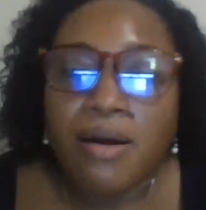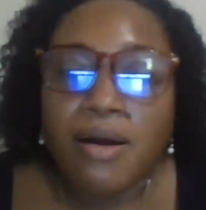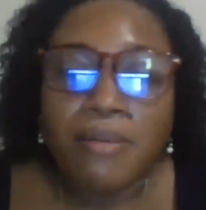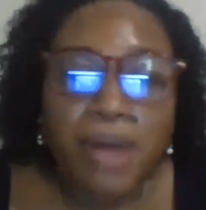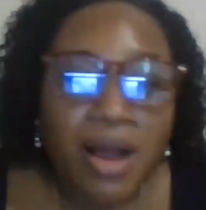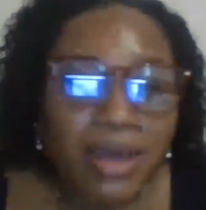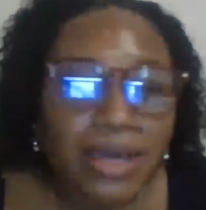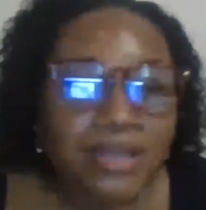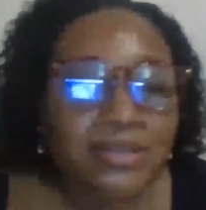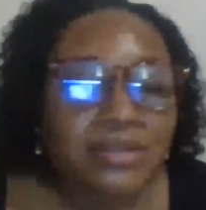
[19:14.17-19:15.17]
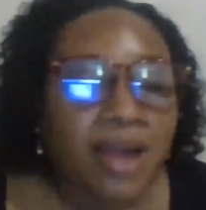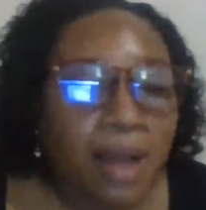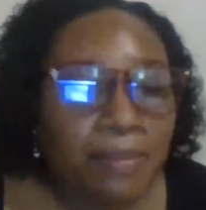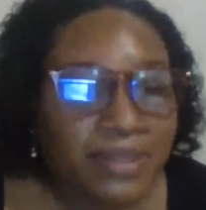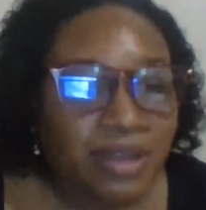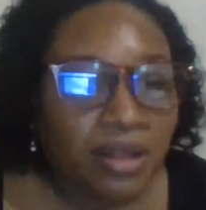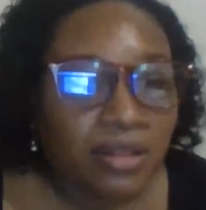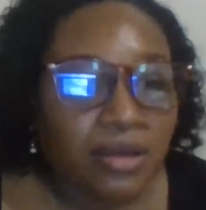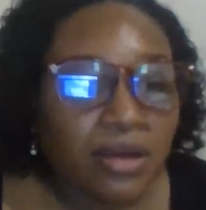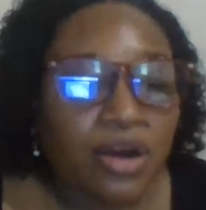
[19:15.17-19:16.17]
market, capital,
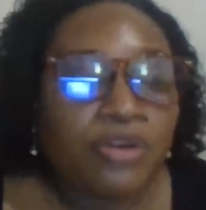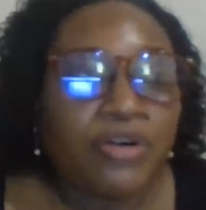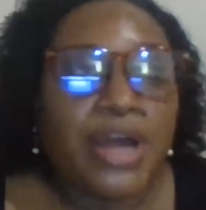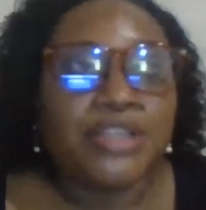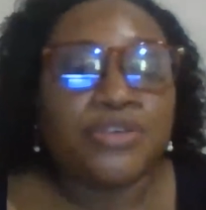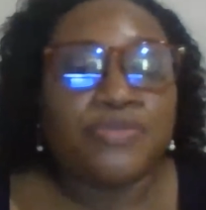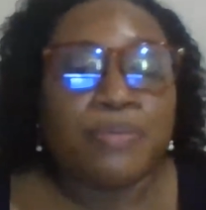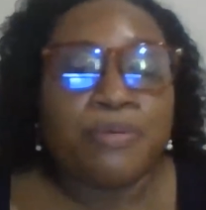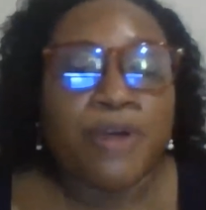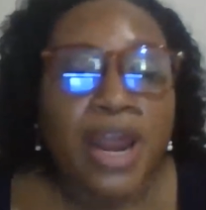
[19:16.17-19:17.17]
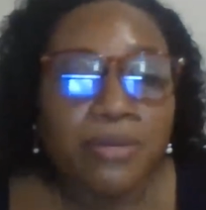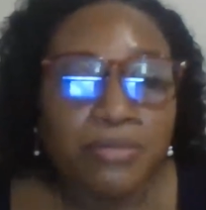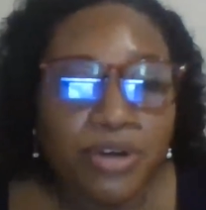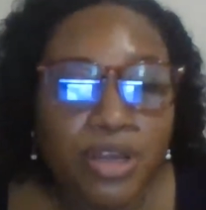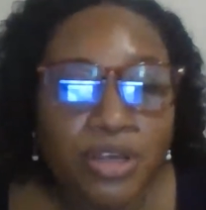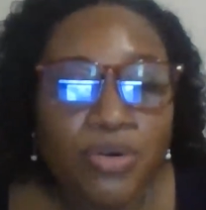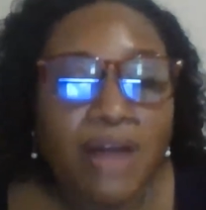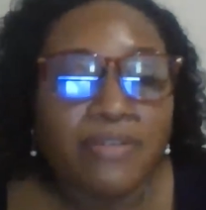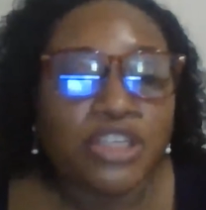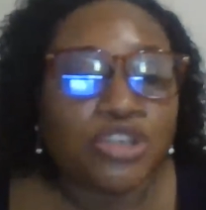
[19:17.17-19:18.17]
right? So for primary, you
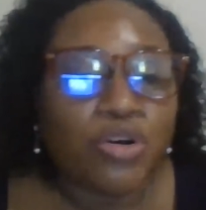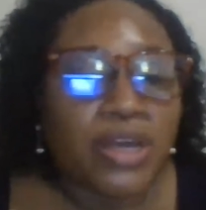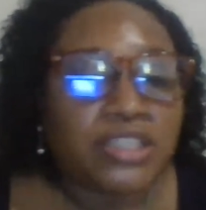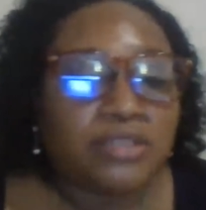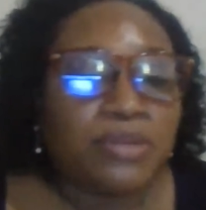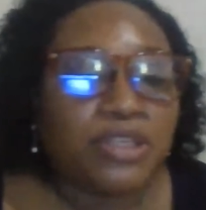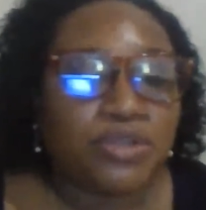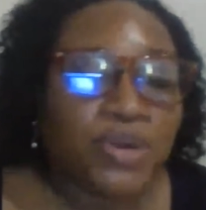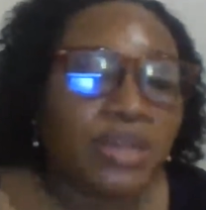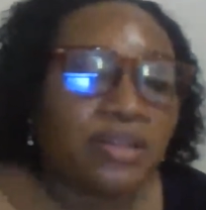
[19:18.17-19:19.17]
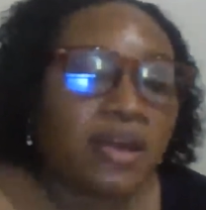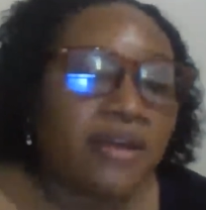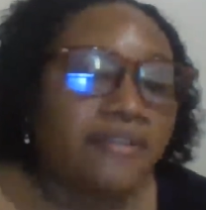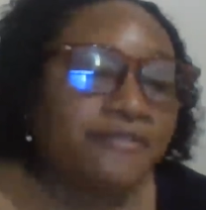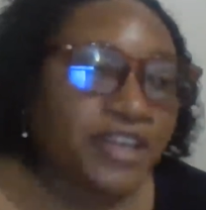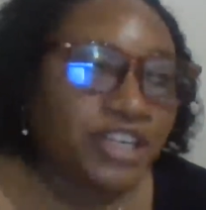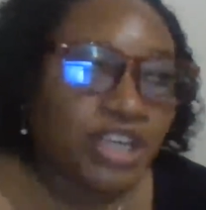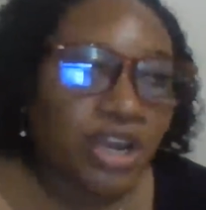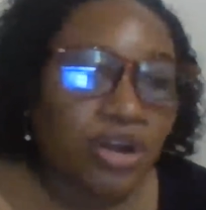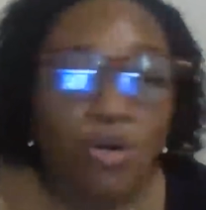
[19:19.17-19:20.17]
have a choice between
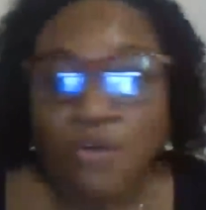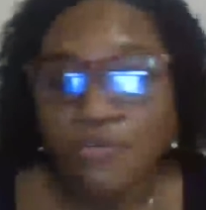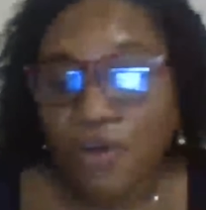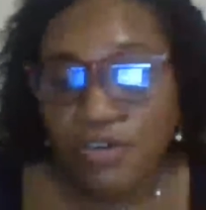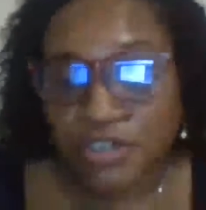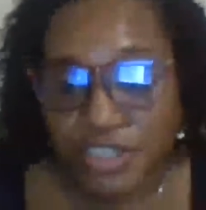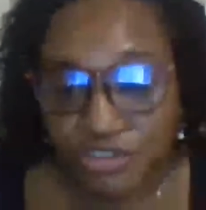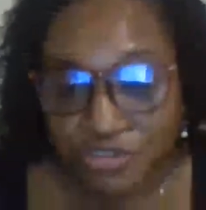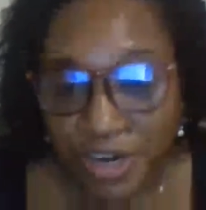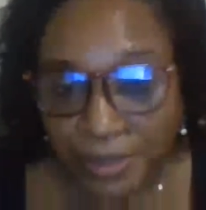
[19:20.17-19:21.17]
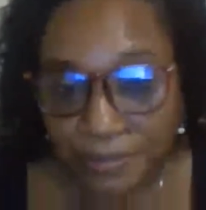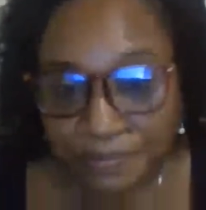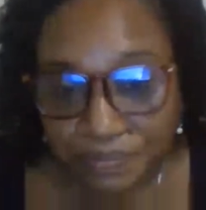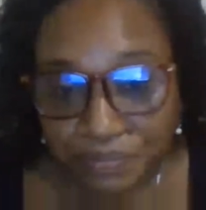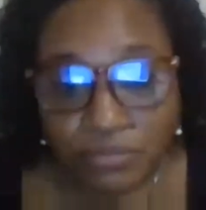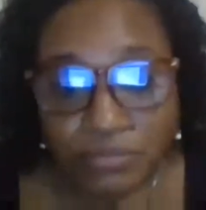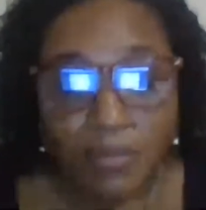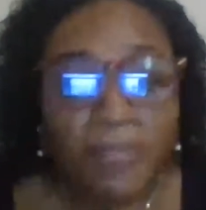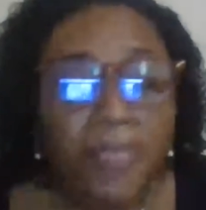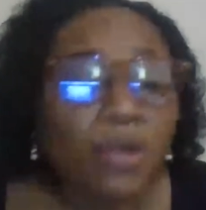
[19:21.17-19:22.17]
fishing or forestry.
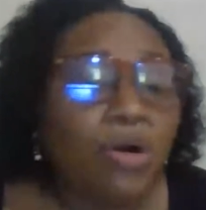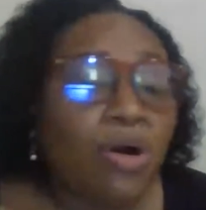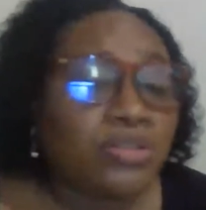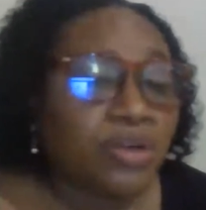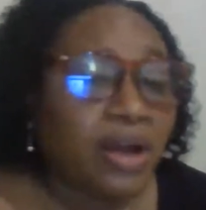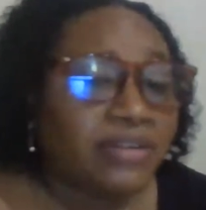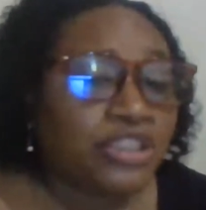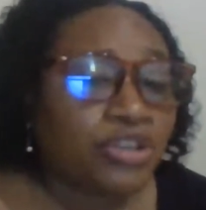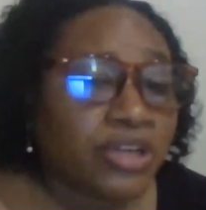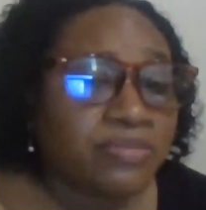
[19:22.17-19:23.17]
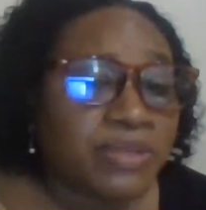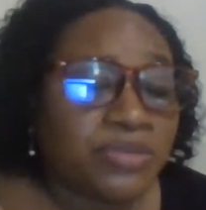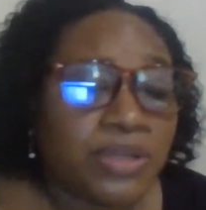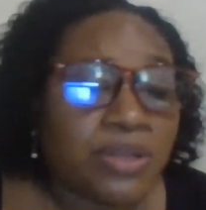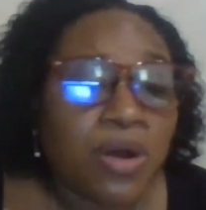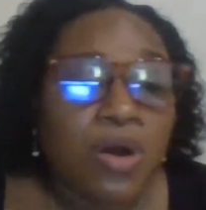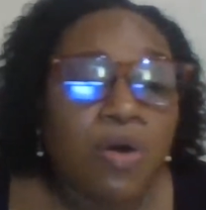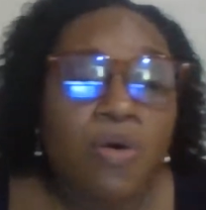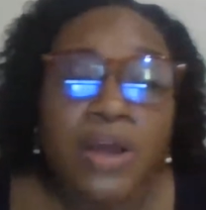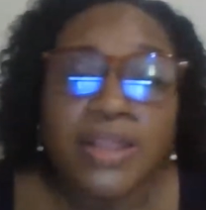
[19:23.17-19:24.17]
You also have a choice between
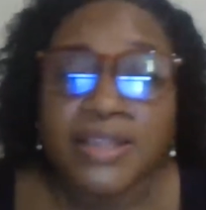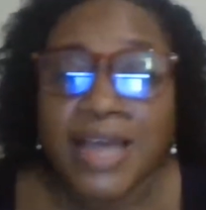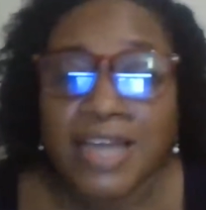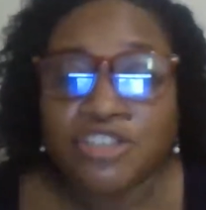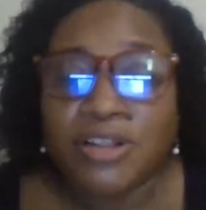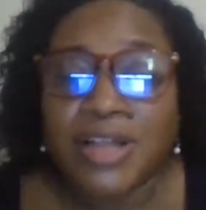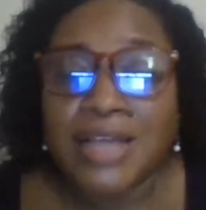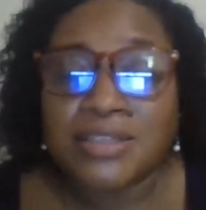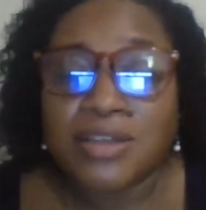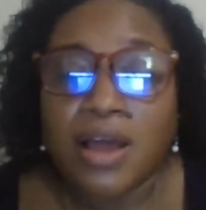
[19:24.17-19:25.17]
oil and natural gas